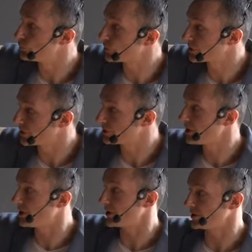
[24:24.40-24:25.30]
working
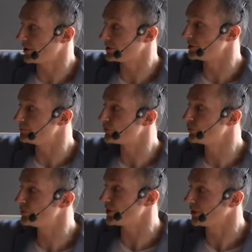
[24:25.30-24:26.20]
hard at
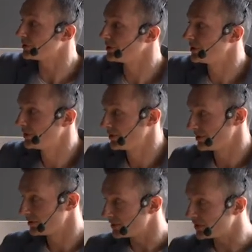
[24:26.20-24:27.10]
improving,
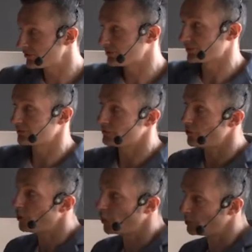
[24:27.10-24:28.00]
it's
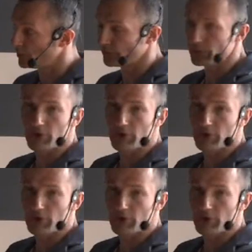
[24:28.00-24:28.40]
almost